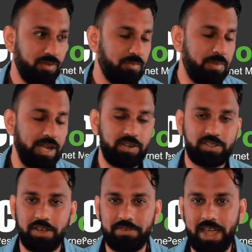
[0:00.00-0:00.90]

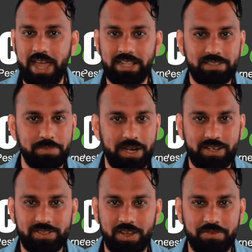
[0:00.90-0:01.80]
Microsoft Ads,
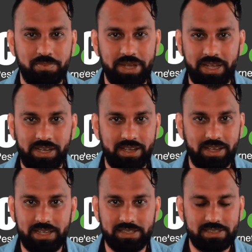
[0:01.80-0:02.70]
Microsoft Bing
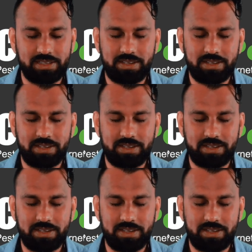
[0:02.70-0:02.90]
is